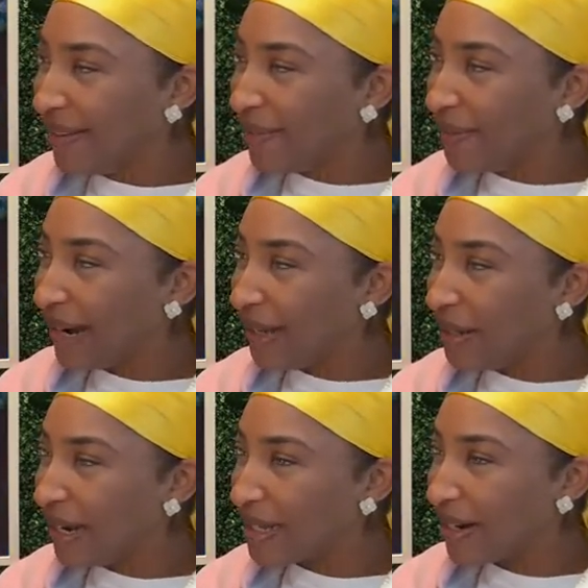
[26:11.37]
while
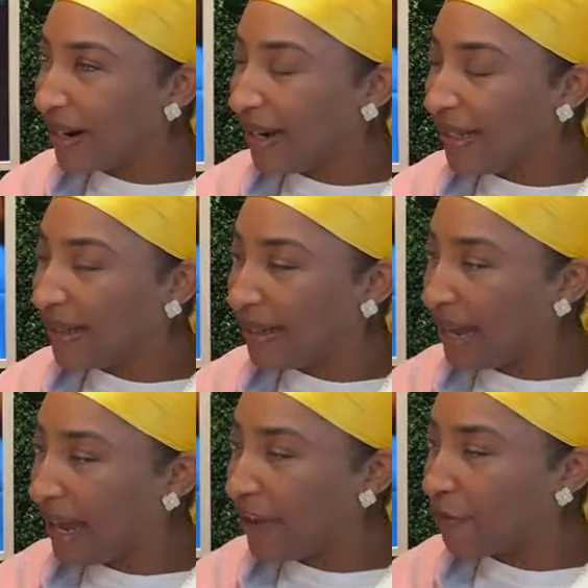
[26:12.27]
you guys are on the
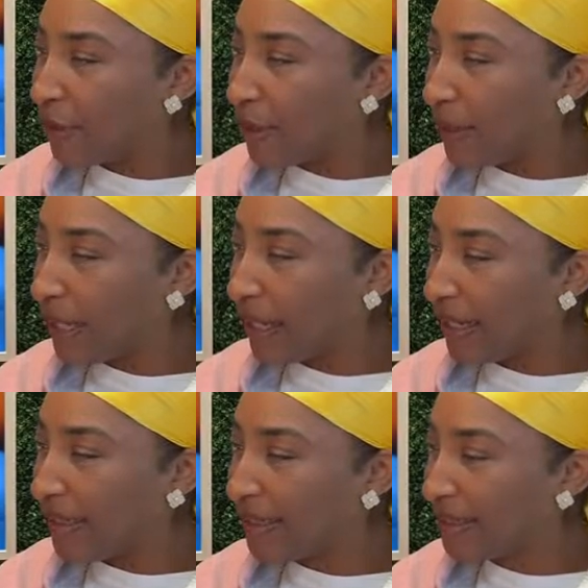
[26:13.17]
live with
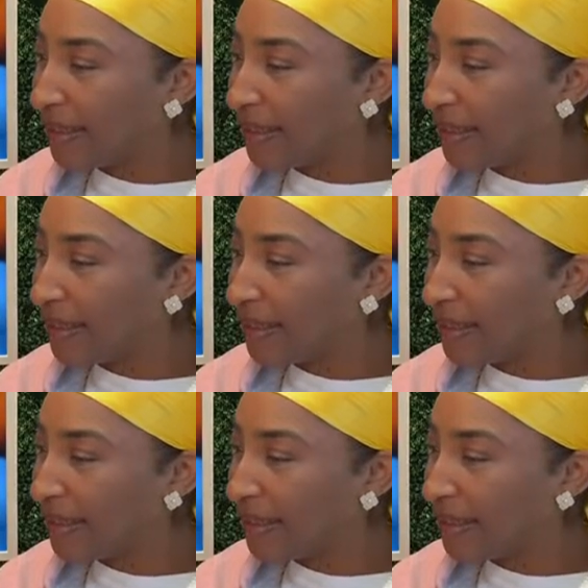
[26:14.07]
me